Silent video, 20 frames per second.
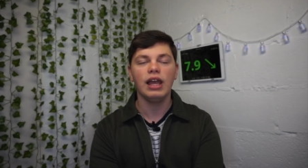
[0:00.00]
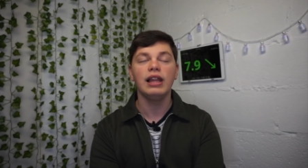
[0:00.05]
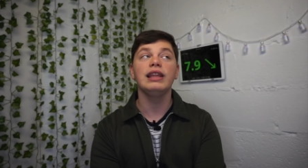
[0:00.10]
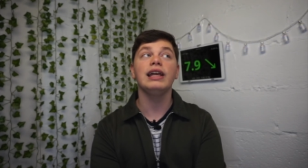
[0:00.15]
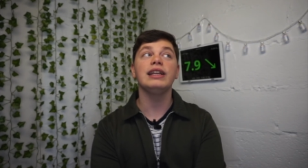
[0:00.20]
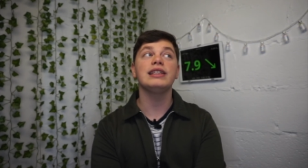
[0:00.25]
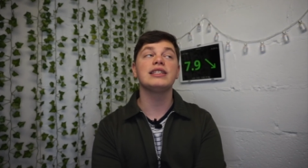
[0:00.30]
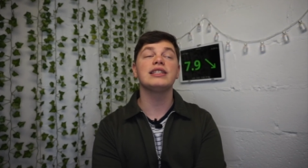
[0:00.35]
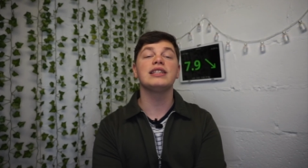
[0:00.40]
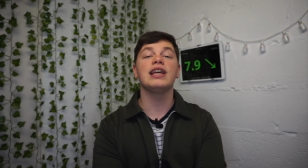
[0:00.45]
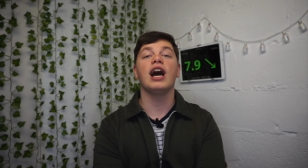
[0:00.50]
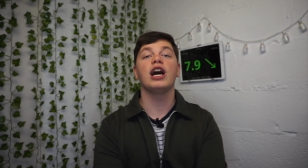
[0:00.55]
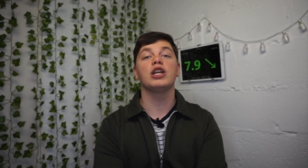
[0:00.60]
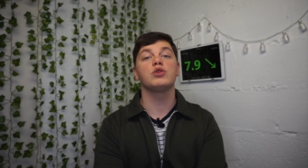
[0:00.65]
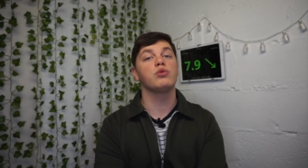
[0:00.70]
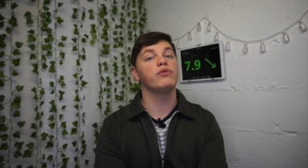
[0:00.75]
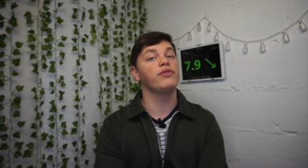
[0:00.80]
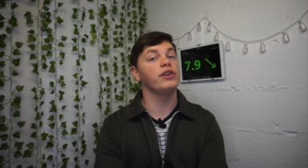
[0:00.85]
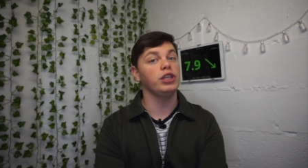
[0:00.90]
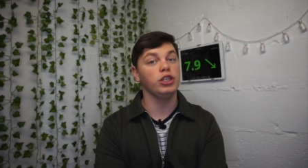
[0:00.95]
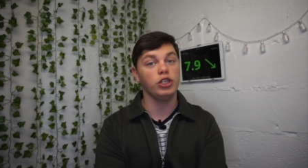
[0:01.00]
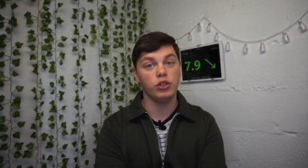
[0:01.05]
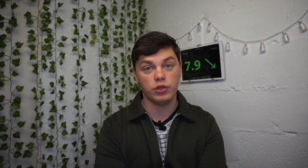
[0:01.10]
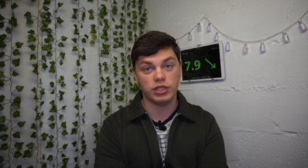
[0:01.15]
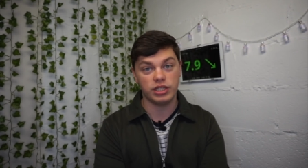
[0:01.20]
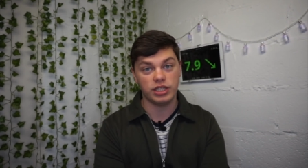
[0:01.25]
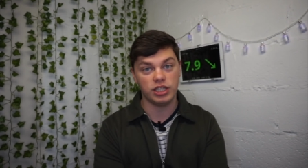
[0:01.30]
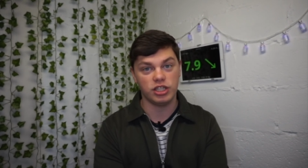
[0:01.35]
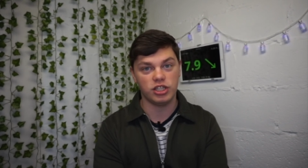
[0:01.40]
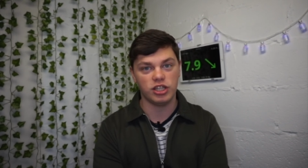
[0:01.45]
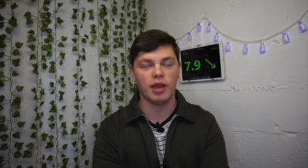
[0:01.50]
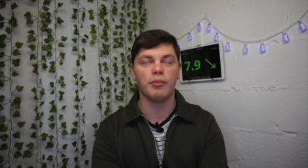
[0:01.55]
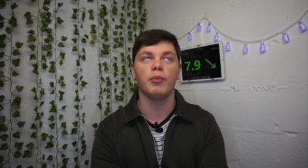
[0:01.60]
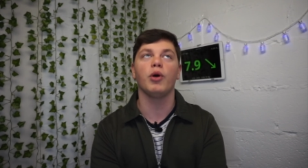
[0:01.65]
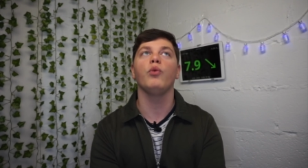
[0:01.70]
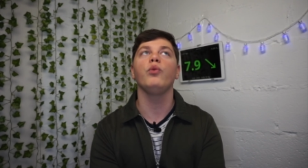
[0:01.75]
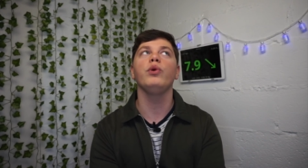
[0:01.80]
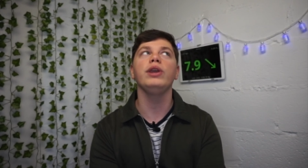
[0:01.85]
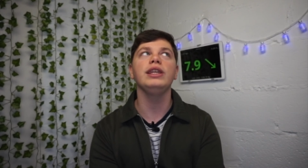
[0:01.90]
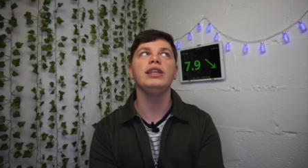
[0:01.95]
Let's start with a new CGM.
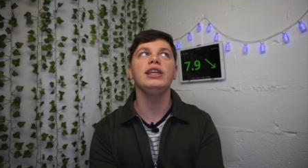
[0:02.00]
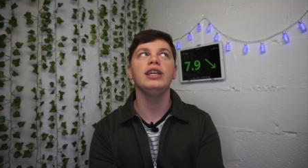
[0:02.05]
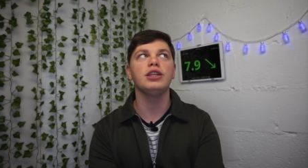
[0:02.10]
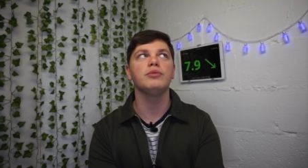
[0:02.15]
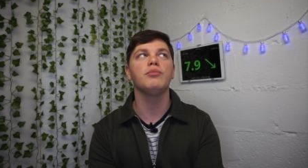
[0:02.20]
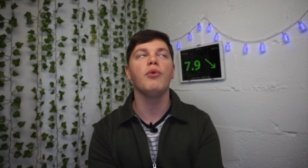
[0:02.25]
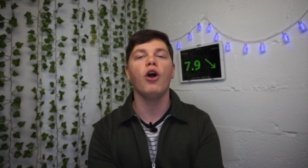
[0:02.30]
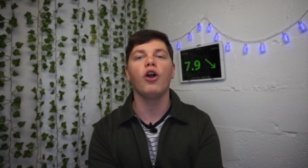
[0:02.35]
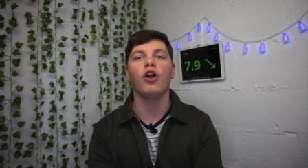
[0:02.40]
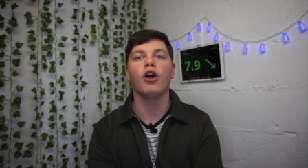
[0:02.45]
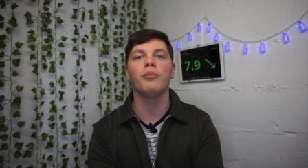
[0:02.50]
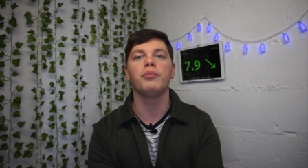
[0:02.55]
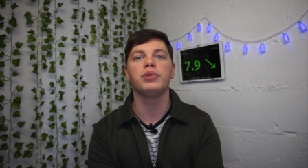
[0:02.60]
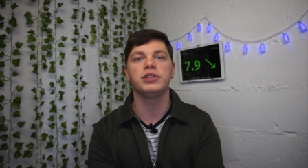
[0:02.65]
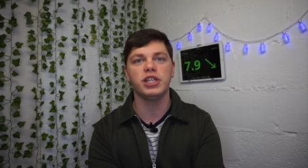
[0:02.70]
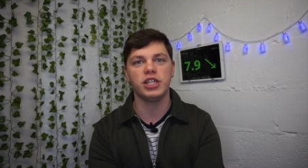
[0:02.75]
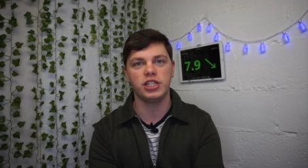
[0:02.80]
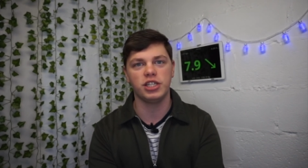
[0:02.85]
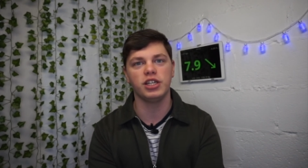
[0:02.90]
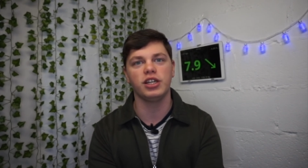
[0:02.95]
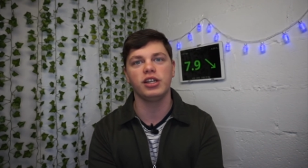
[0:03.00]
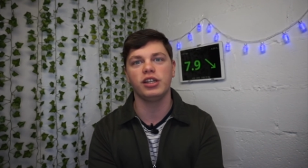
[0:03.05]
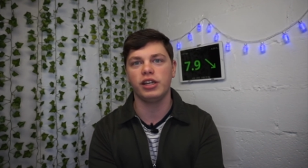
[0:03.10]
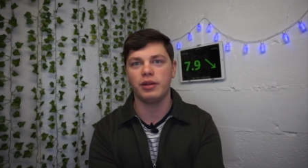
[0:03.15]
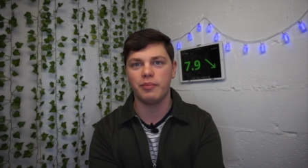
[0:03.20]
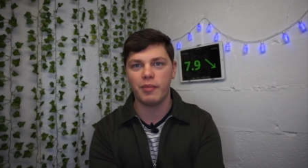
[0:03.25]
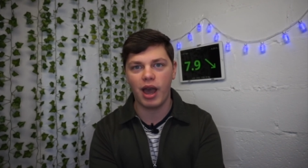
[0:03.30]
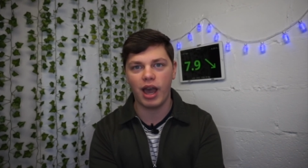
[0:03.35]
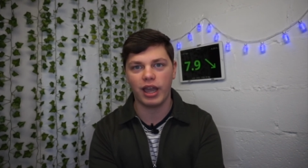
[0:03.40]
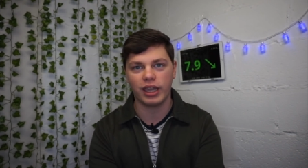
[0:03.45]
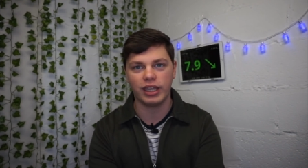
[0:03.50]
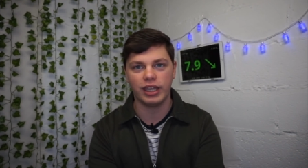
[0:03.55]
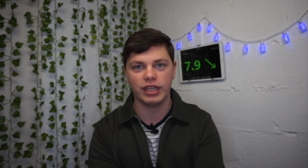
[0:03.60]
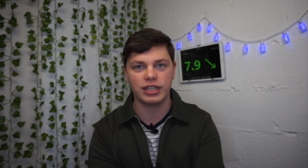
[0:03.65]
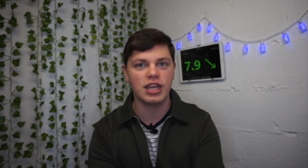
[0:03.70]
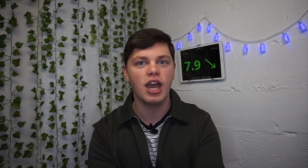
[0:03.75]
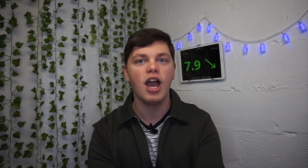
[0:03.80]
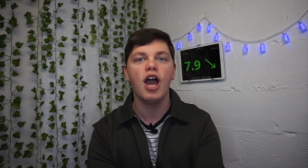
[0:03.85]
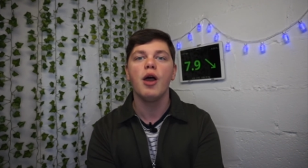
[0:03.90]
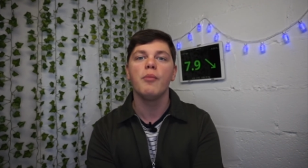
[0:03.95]
We need more competition in the market
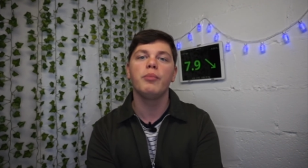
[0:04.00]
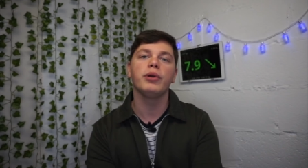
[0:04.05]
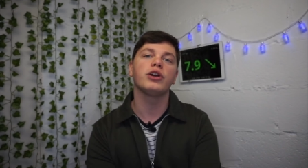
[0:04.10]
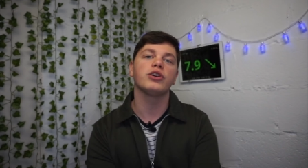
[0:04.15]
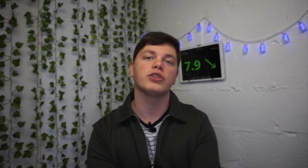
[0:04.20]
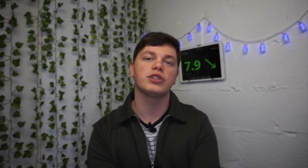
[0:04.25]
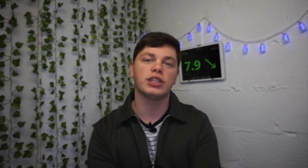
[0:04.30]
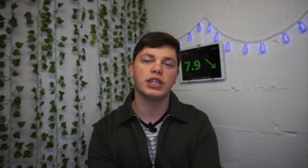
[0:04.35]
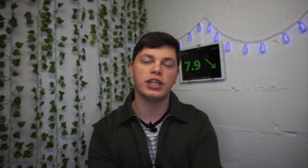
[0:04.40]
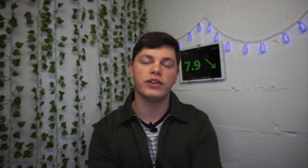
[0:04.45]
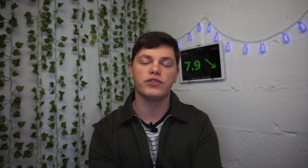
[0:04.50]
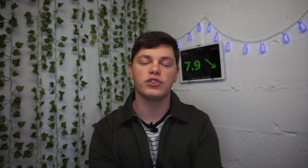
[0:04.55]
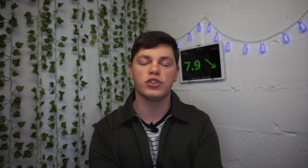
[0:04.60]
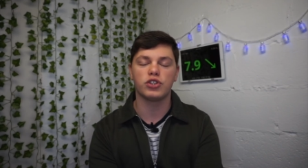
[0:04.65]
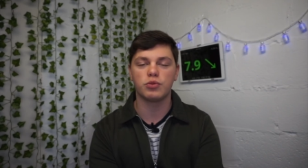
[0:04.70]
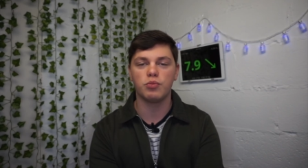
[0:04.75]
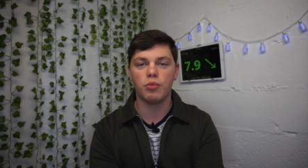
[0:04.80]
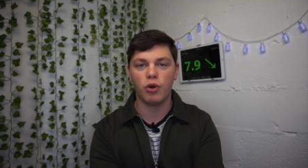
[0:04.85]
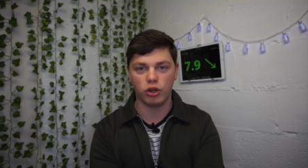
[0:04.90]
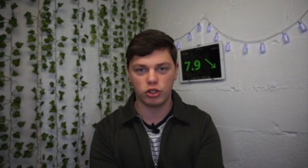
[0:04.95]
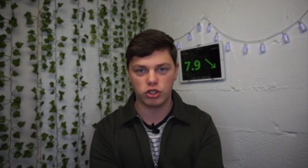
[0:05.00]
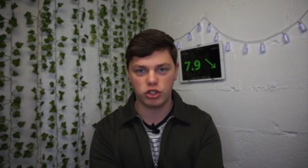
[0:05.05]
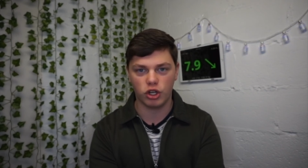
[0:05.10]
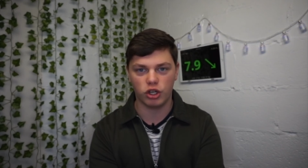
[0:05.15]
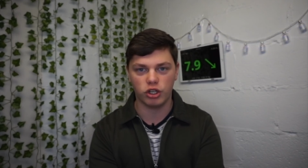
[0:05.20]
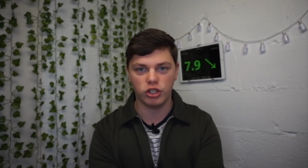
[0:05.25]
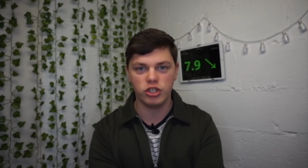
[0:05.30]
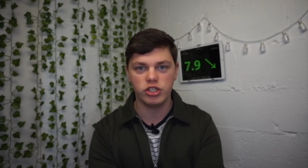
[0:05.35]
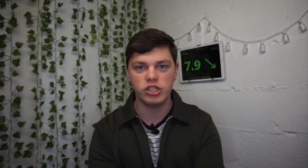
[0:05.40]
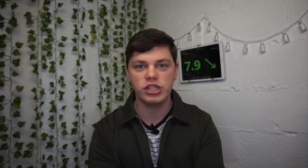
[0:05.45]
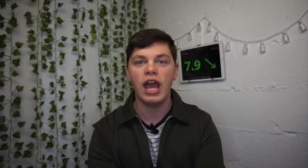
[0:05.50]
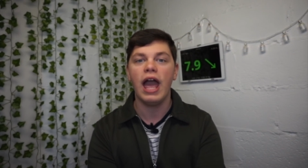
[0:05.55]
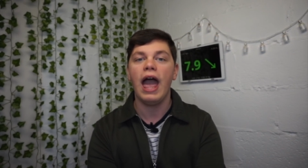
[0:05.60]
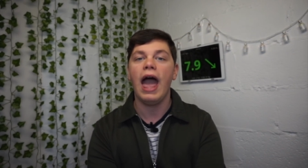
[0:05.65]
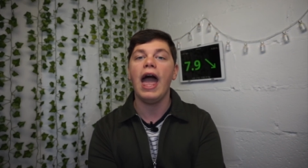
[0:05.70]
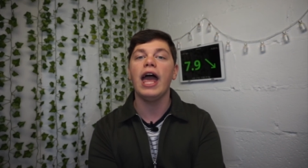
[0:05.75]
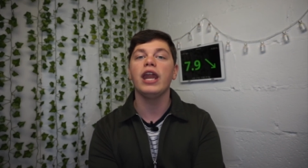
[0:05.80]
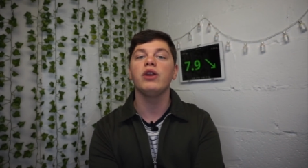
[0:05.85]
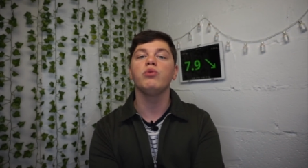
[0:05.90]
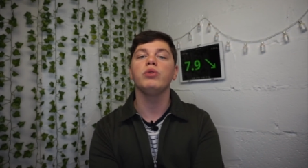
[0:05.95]
because it gives us more choice,
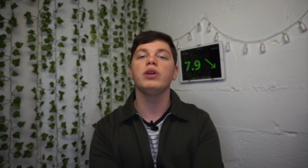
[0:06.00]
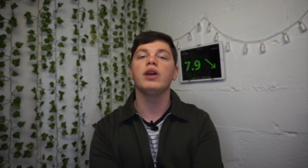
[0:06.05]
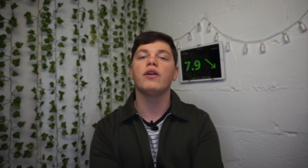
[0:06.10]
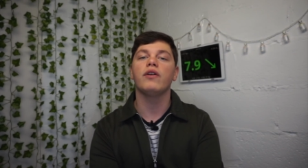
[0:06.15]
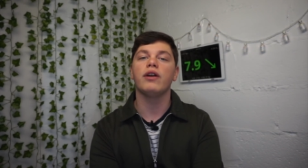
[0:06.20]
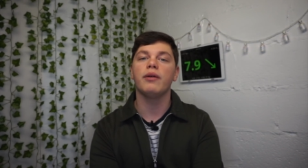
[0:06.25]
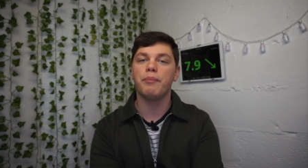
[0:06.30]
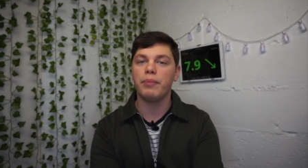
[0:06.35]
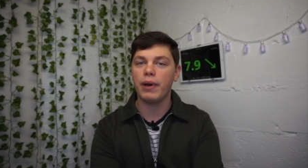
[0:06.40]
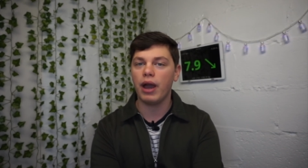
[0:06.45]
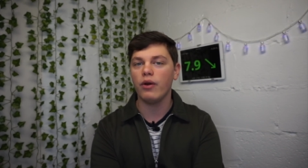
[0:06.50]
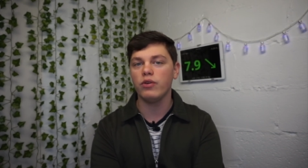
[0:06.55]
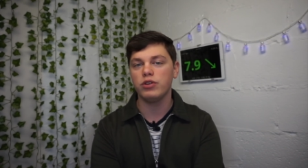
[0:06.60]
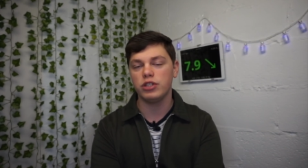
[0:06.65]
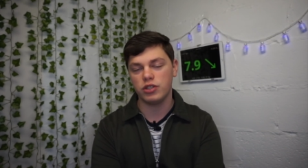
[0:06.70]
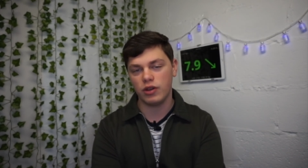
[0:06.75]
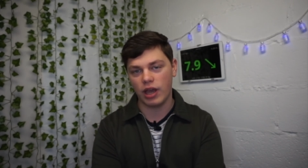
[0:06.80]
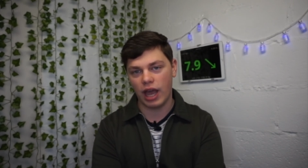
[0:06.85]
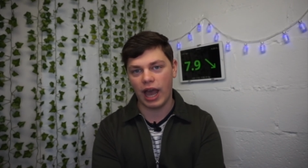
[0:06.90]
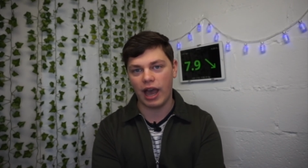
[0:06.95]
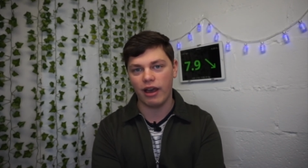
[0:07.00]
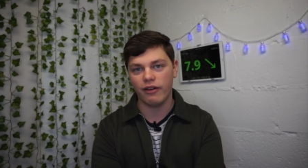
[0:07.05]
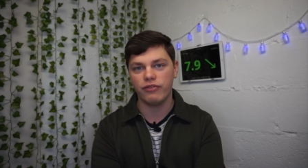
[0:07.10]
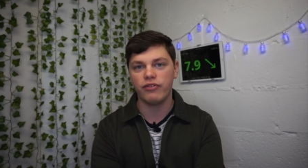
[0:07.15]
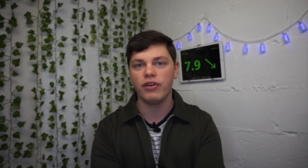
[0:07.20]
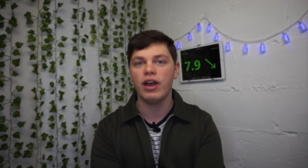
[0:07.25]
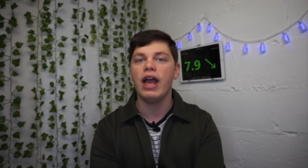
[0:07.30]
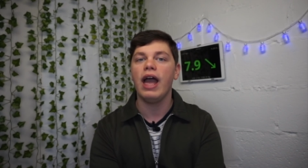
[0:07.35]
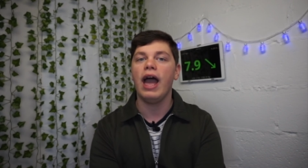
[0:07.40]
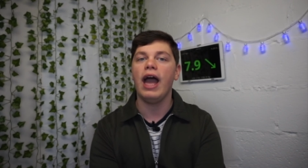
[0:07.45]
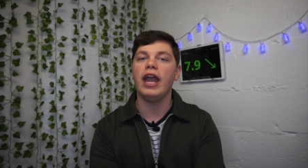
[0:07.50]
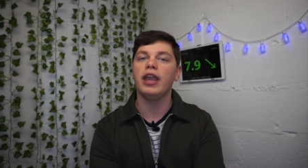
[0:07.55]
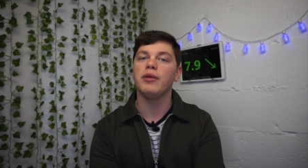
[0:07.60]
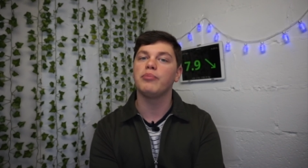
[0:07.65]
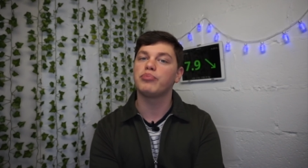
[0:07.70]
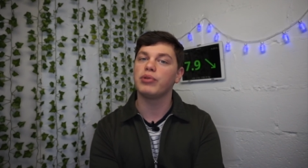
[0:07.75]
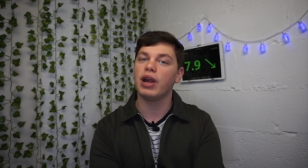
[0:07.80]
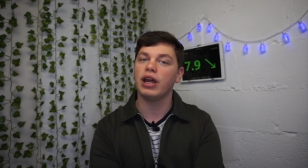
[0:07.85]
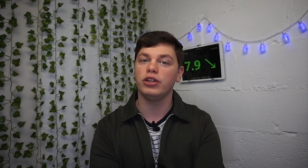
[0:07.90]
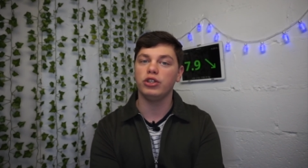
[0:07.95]
and we are about to have a
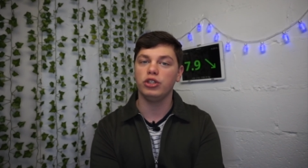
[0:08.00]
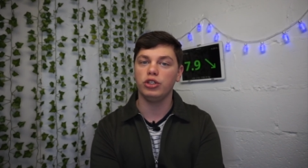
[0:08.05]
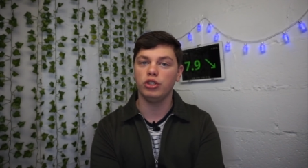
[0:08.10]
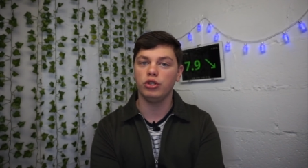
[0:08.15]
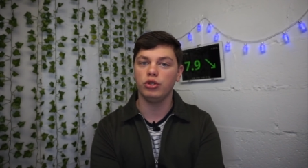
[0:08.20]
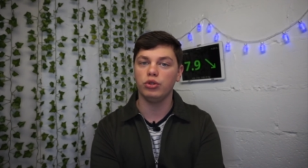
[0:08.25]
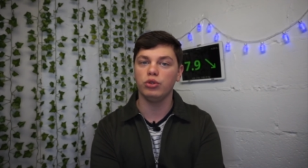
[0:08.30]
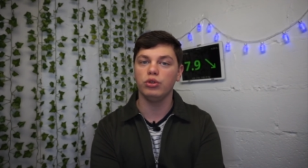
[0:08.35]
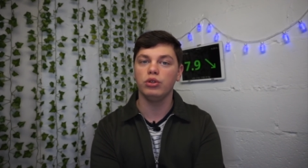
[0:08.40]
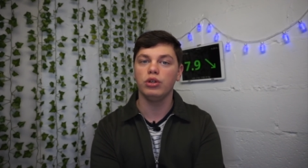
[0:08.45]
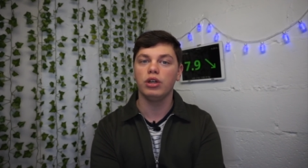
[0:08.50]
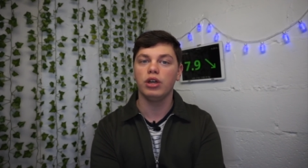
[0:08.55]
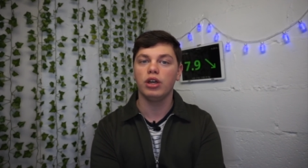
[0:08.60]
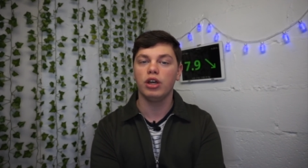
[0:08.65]
brand new